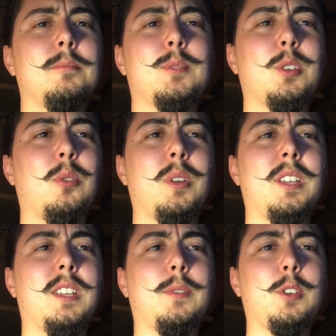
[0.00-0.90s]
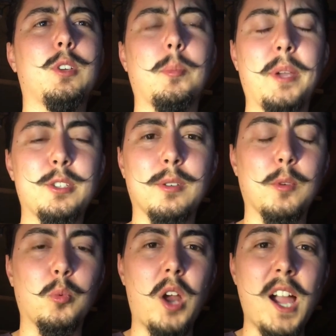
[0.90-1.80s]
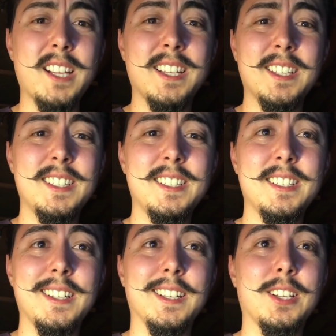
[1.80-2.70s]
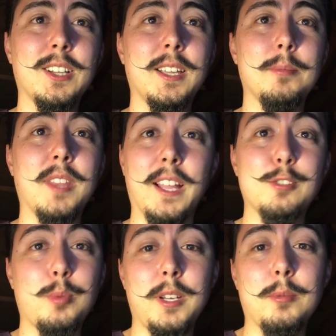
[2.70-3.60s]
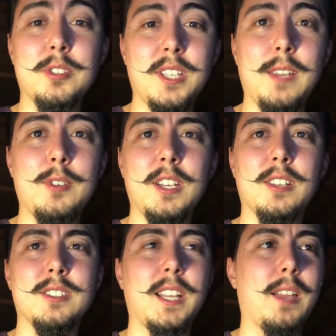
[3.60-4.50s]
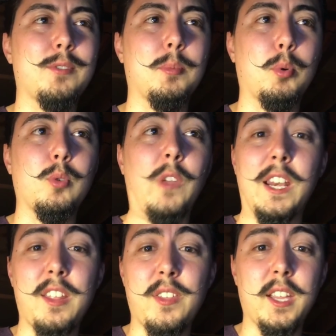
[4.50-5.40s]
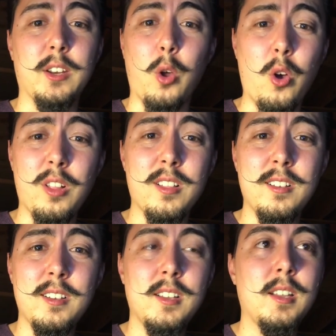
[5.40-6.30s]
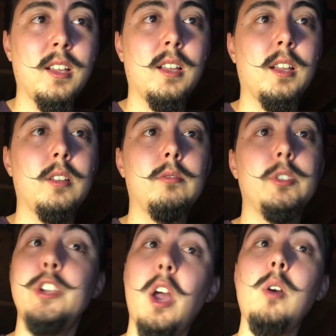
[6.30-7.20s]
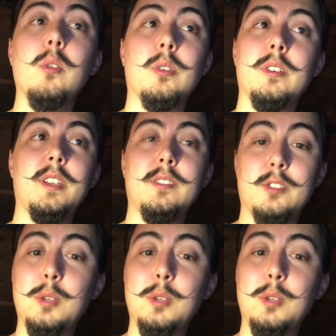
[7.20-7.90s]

so if he took a picture of a rock and claimed that's what he received, he doesn't have to prove anything at all? No, the